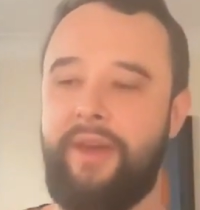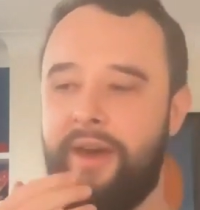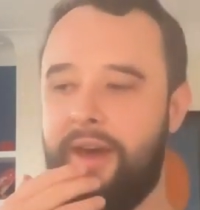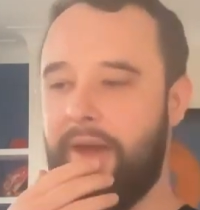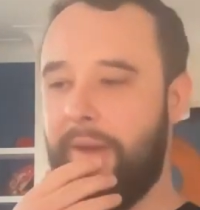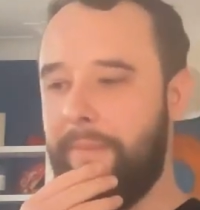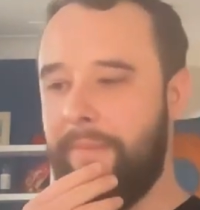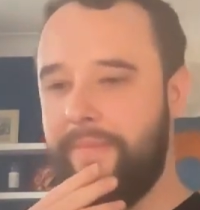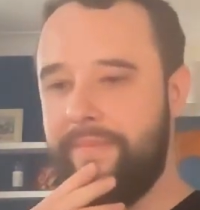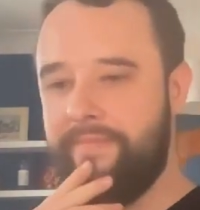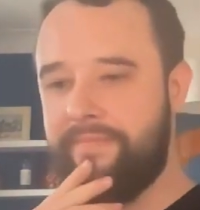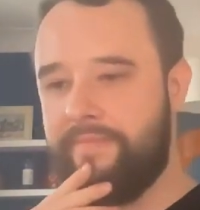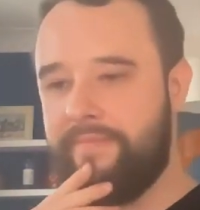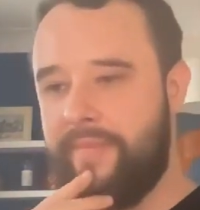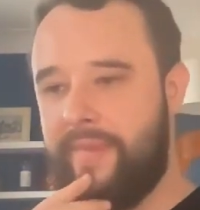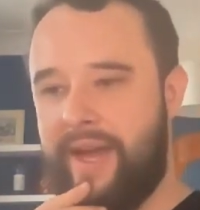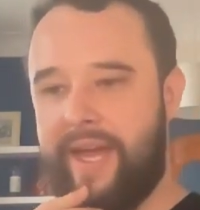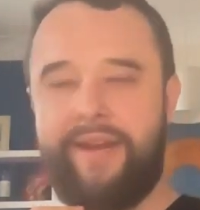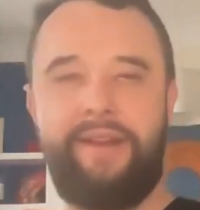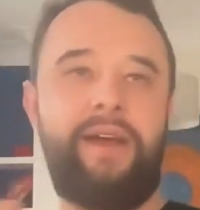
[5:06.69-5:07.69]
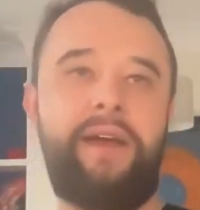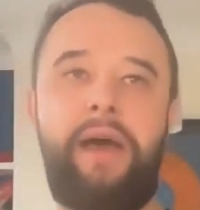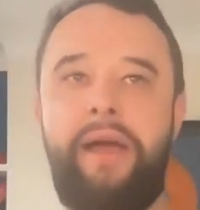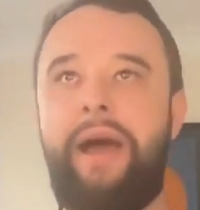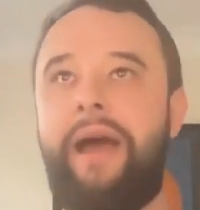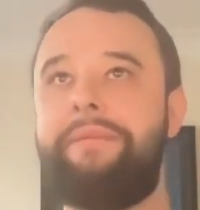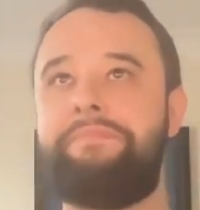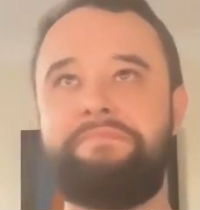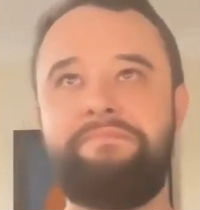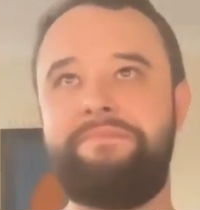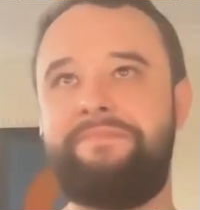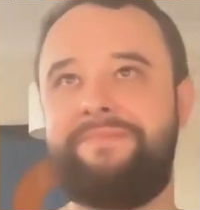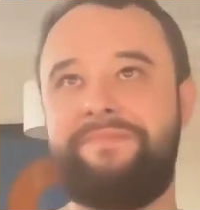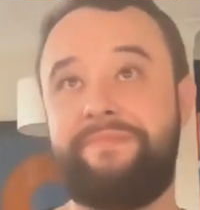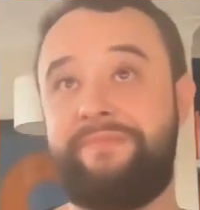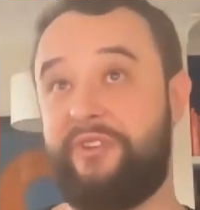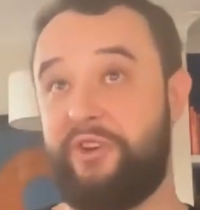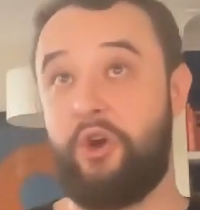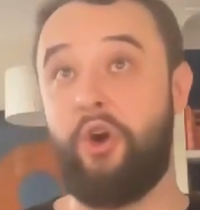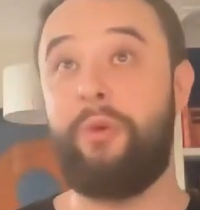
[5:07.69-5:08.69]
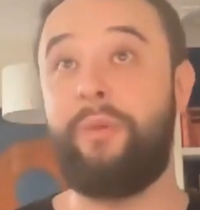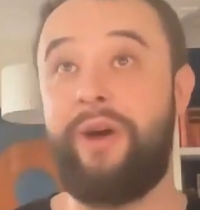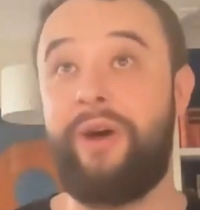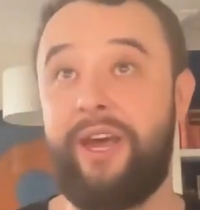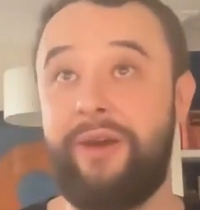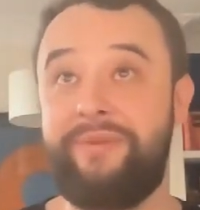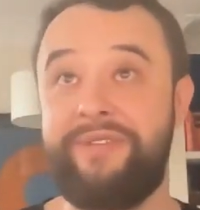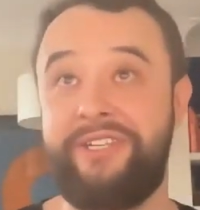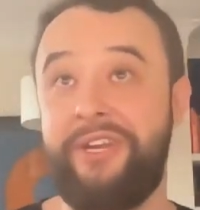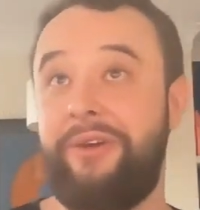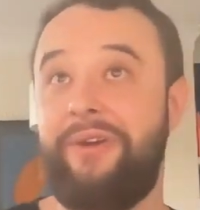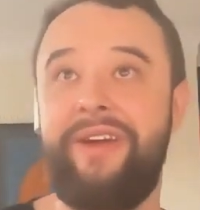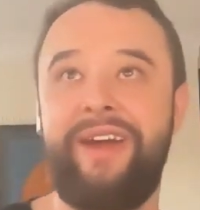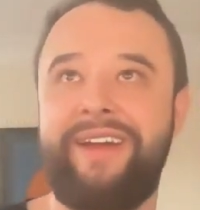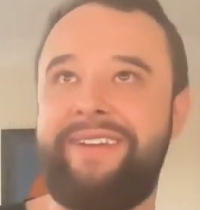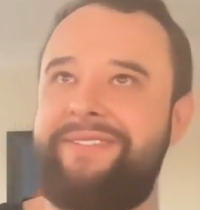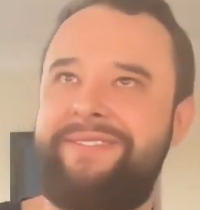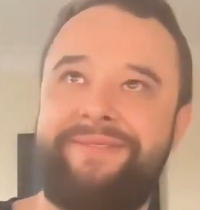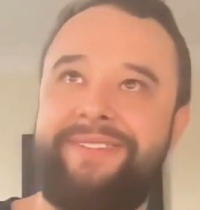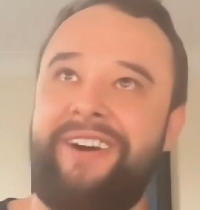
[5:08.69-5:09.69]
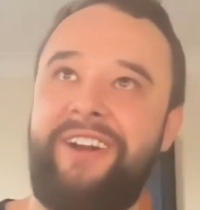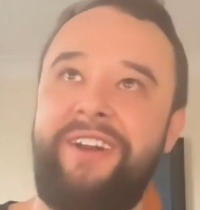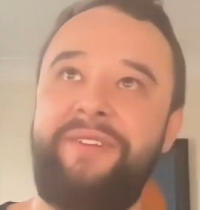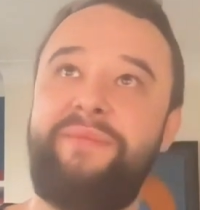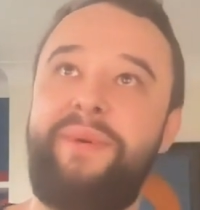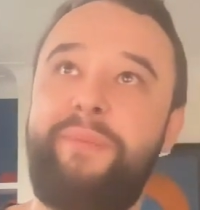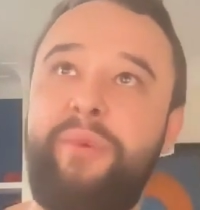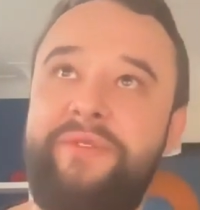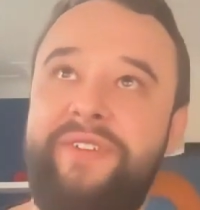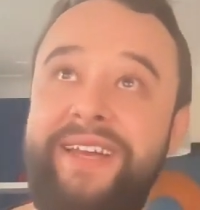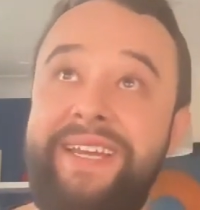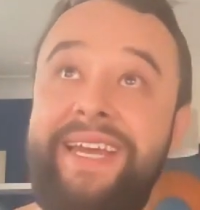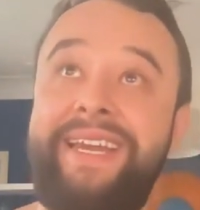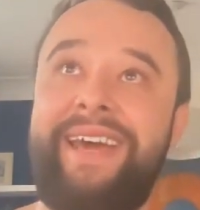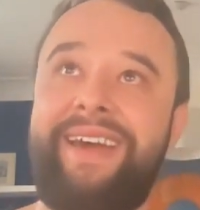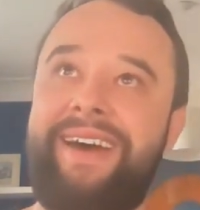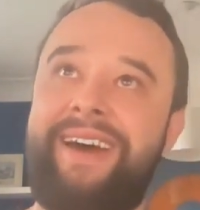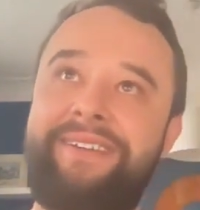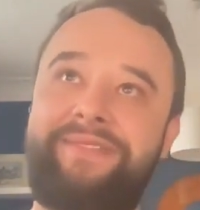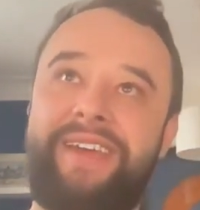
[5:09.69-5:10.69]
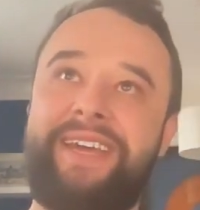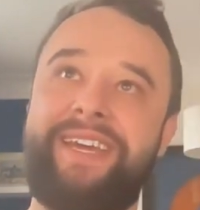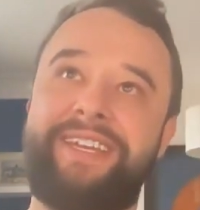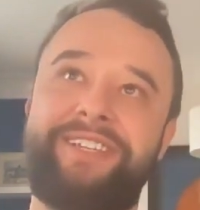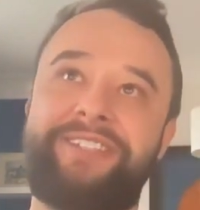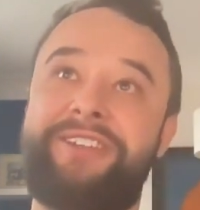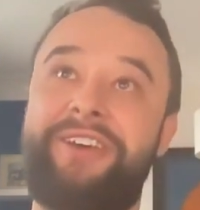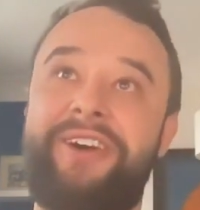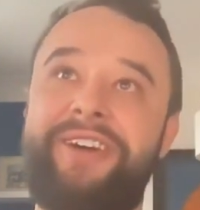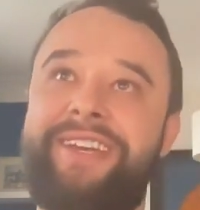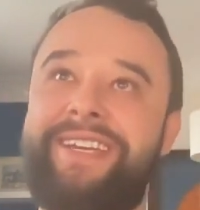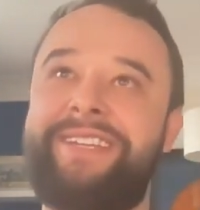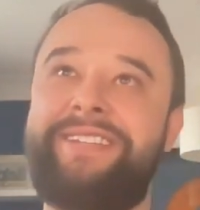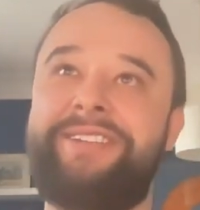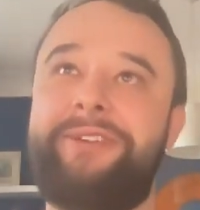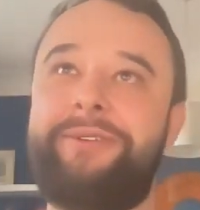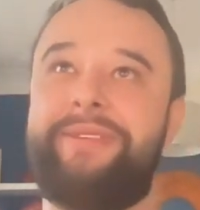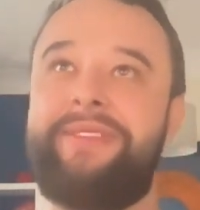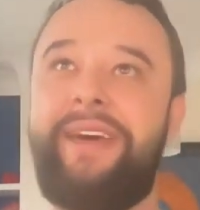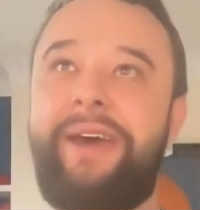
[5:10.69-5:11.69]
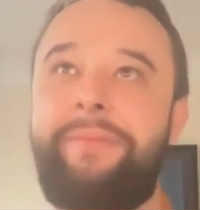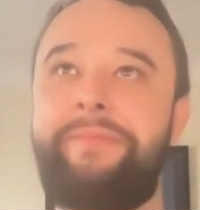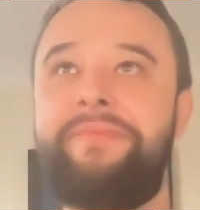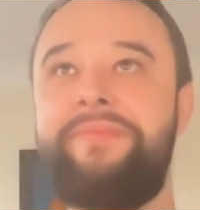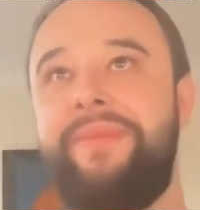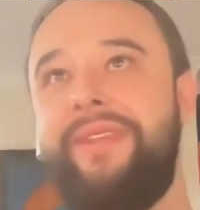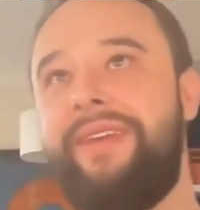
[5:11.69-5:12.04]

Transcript: And I forgot what I was doing. I can't remember if I did it. I think it just turned into doing that.